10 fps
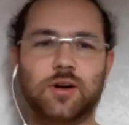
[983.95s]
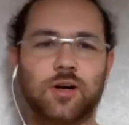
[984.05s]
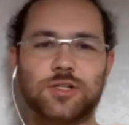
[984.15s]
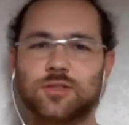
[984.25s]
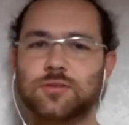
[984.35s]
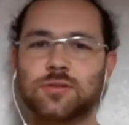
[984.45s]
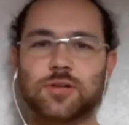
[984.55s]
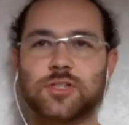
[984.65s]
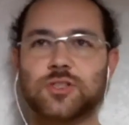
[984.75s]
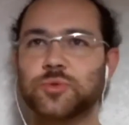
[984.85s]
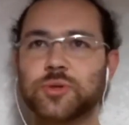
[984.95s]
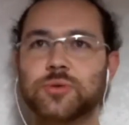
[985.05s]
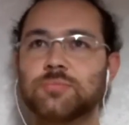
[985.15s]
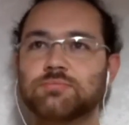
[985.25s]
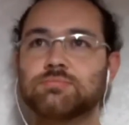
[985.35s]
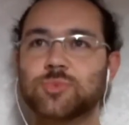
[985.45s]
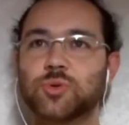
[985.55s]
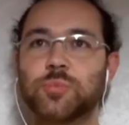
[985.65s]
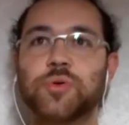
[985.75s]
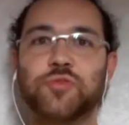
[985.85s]
God
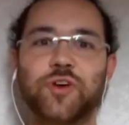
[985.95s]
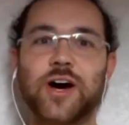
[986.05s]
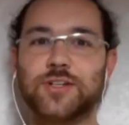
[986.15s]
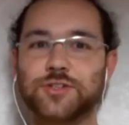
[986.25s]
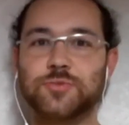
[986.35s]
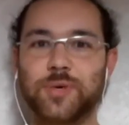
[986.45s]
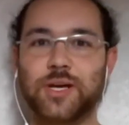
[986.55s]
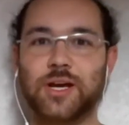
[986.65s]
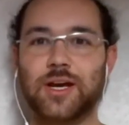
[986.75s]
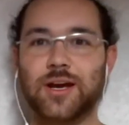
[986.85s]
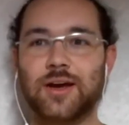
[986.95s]
will provide to me